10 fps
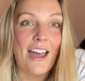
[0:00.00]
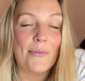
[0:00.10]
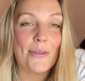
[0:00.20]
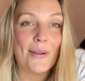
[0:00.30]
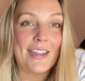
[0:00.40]

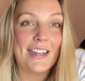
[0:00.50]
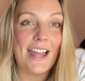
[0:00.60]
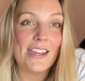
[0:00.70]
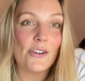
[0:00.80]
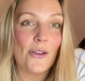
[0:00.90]
so I can
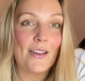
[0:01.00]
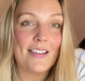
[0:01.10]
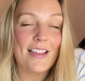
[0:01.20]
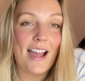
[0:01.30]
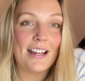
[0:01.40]
let you know
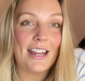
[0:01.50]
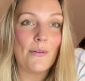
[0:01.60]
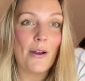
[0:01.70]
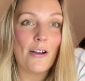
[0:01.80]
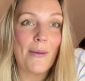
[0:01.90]
exactly
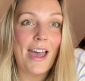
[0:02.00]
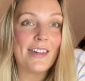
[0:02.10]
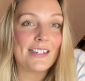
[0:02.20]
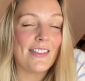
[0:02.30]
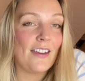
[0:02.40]
where I'm
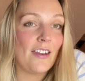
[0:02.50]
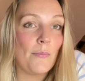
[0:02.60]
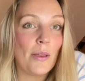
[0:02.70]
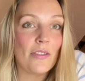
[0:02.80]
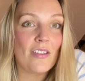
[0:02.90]
at. And then in a
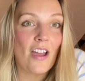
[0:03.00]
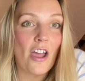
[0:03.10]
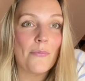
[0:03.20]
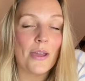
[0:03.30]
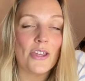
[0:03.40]
month's
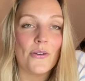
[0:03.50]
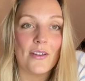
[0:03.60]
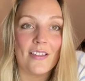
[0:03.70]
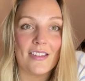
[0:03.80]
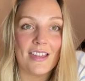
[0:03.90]
time, you
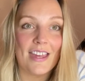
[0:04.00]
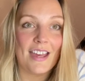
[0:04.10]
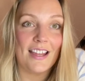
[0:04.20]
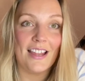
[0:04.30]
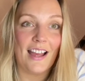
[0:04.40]
can see
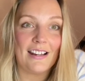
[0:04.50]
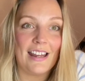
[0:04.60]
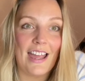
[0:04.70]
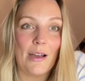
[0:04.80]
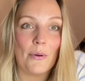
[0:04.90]
exactly
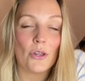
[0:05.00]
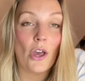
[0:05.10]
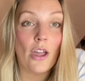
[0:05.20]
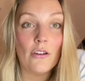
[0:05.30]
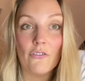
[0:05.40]
how much,
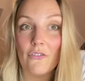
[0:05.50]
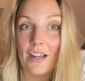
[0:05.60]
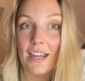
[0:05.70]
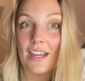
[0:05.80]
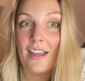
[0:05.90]

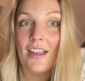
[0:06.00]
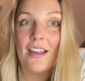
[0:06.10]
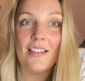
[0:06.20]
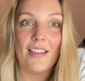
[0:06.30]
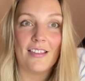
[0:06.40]
hopefully,
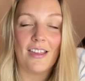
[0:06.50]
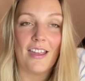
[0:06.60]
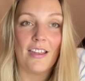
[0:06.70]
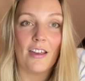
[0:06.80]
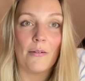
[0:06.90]
this
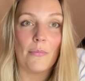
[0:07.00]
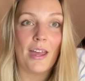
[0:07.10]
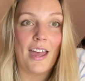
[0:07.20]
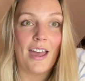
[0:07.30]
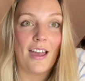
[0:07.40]
income
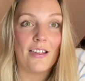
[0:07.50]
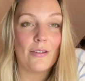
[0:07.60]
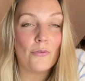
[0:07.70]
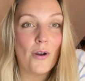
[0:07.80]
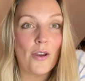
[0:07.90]
has
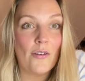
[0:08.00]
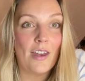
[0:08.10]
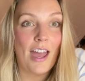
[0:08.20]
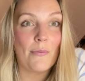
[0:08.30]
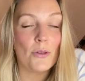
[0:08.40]
grown and
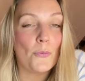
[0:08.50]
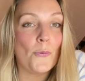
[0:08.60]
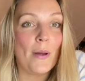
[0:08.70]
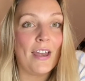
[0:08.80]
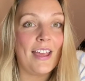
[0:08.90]
how much more
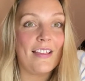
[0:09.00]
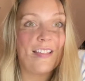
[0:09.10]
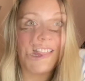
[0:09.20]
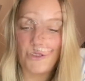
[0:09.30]
money is in there.